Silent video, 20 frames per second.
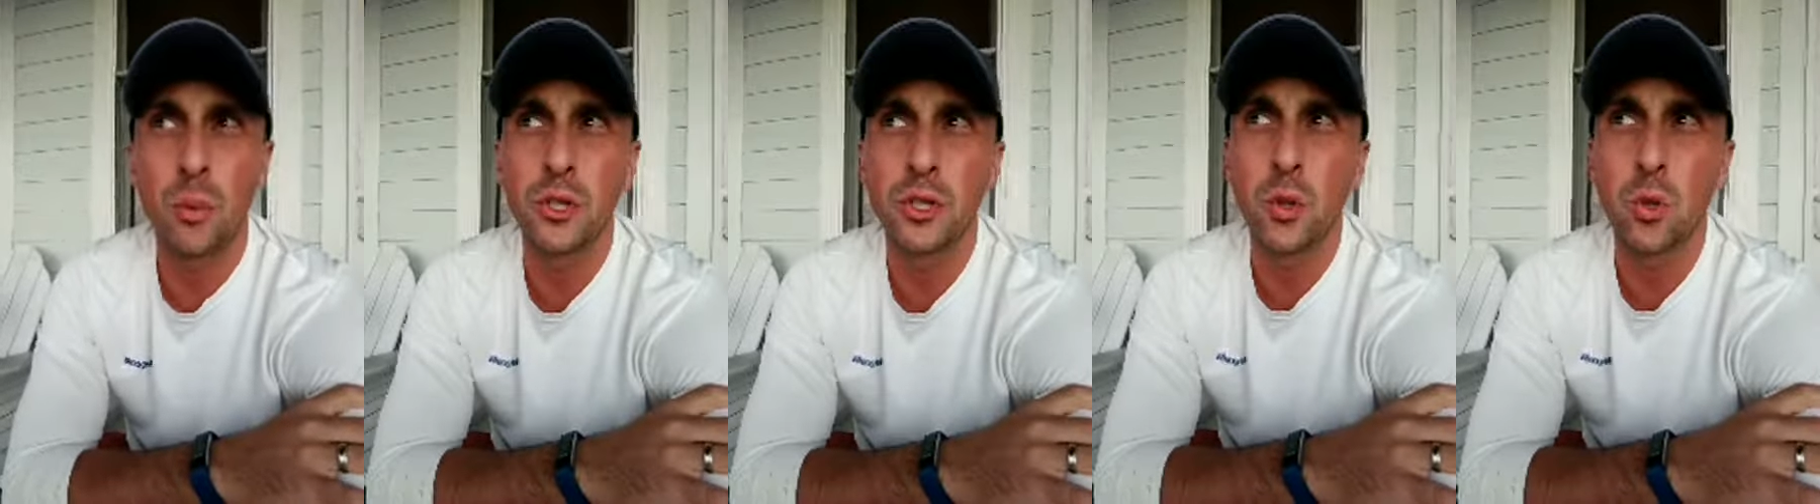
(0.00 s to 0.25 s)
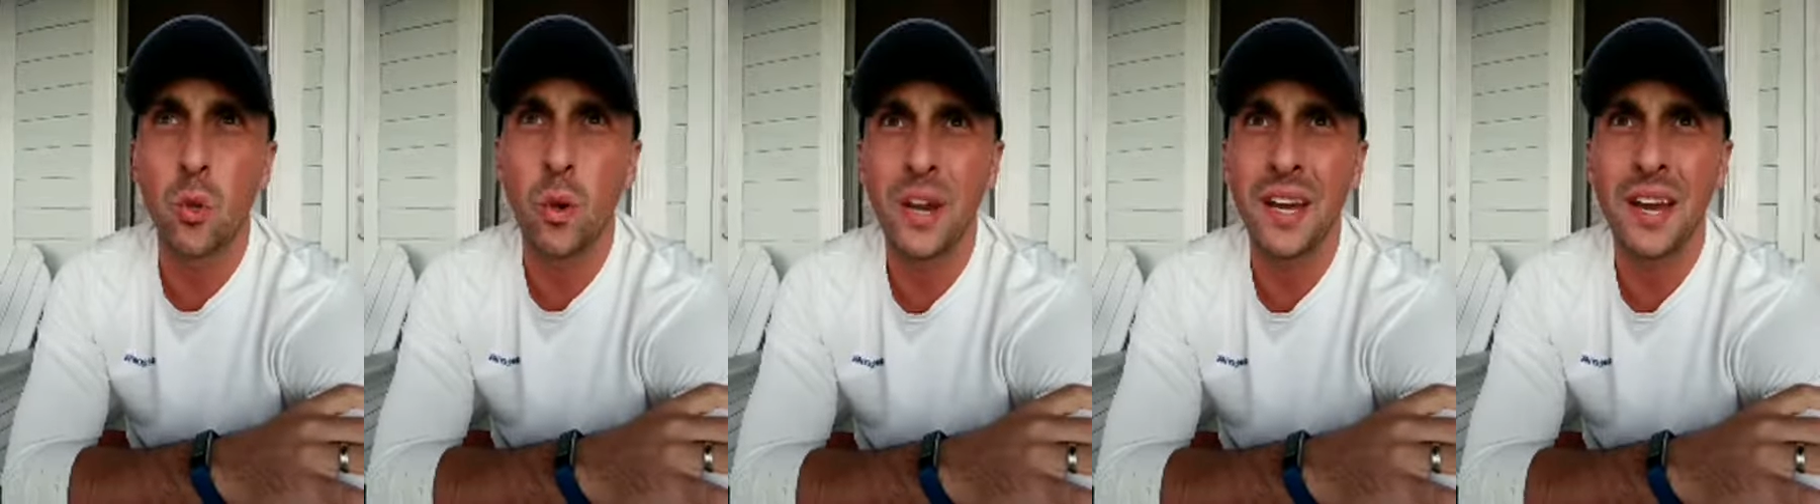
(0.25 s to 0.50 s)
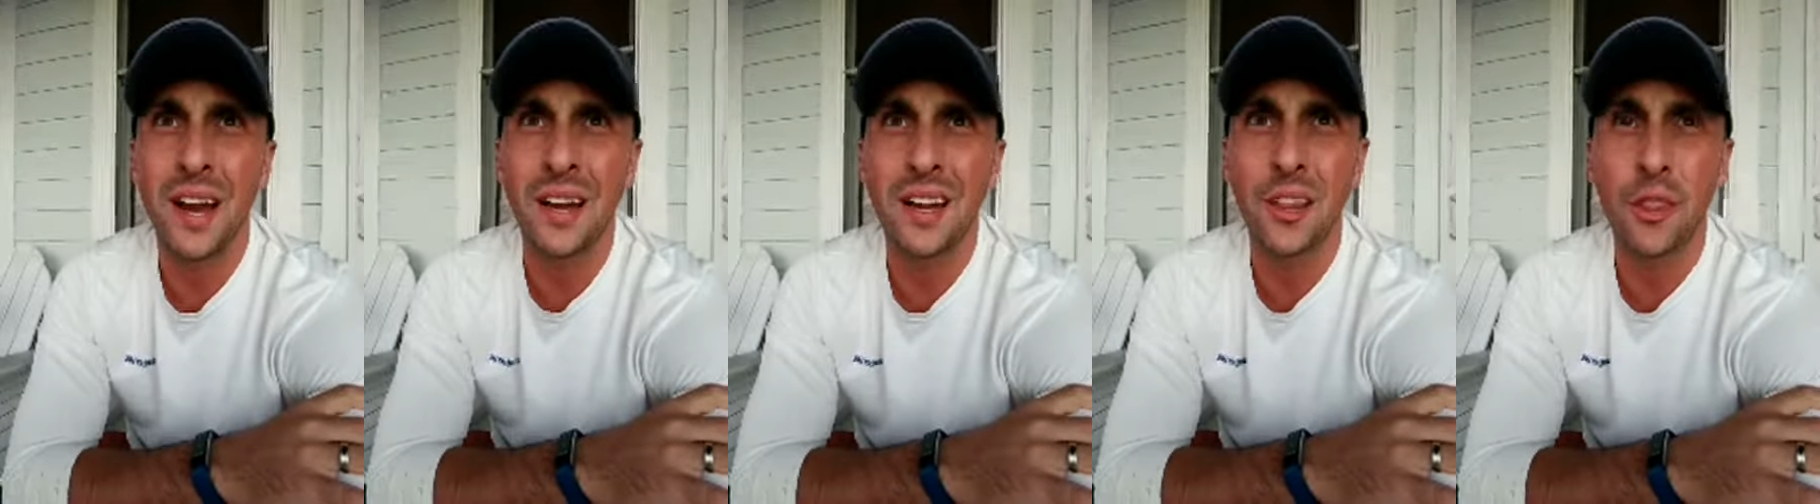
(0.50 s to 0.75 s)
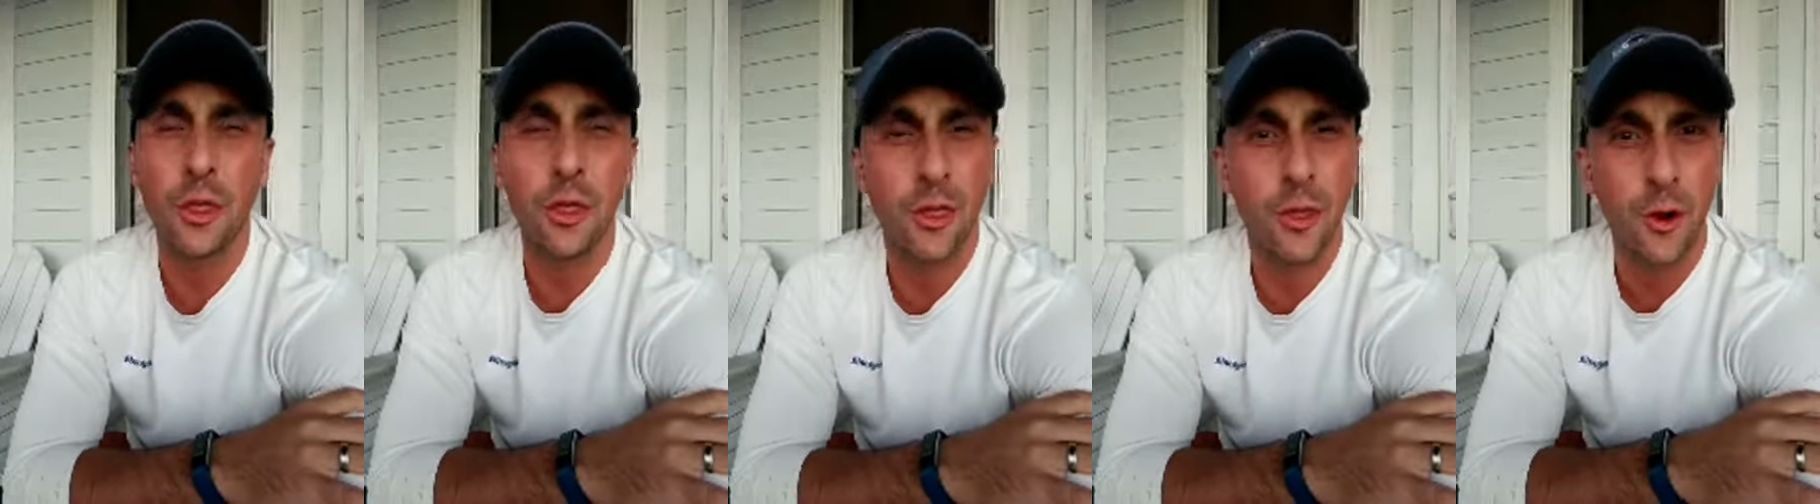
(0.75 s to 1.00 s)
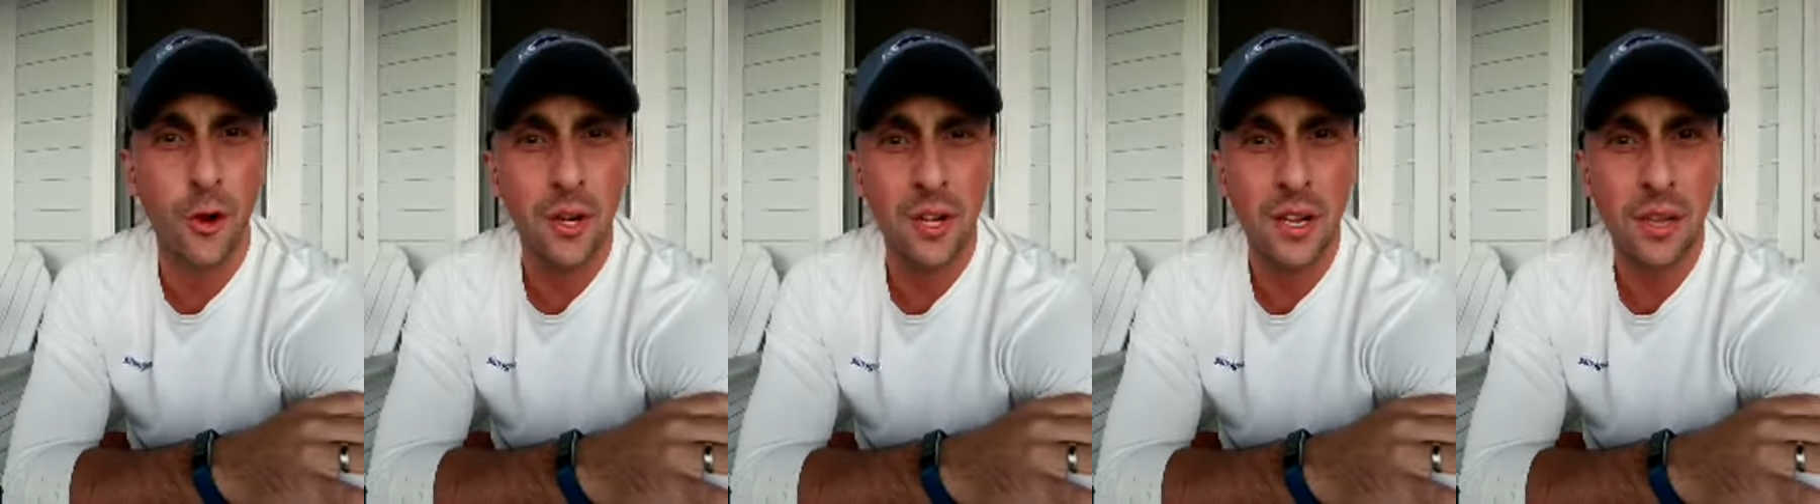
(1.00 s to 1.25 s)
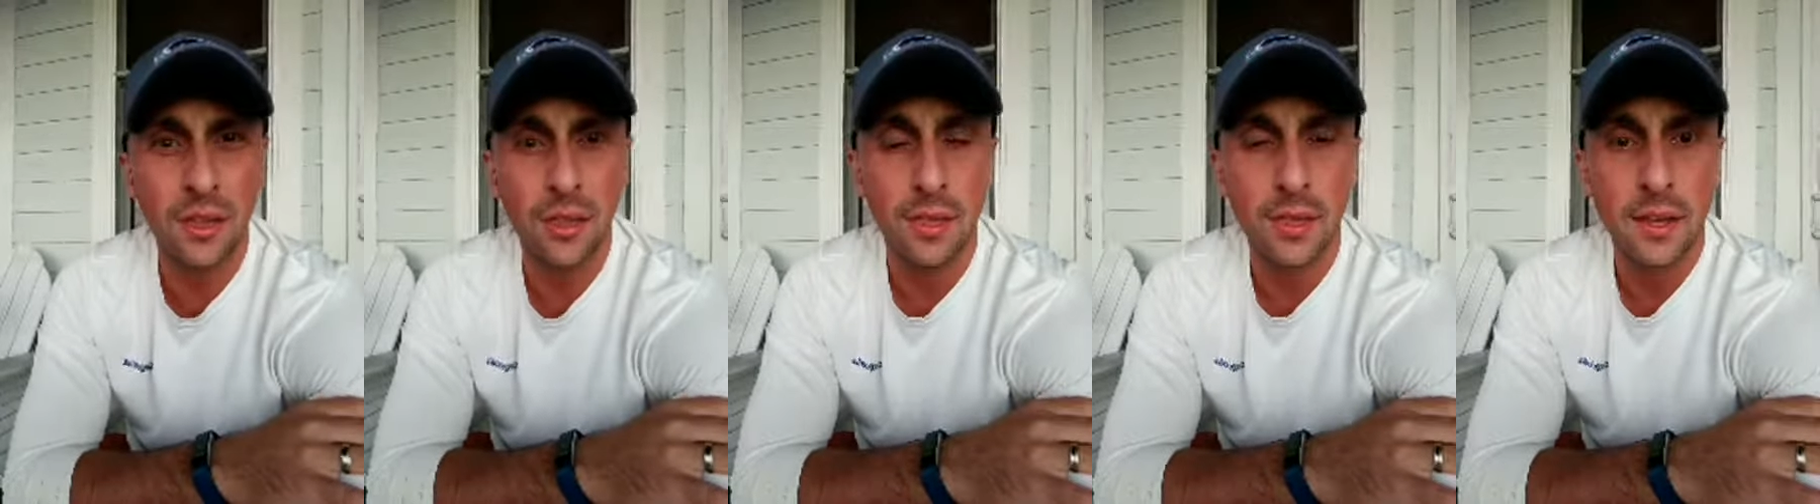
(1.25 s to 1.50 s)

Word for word: 29th and 30th.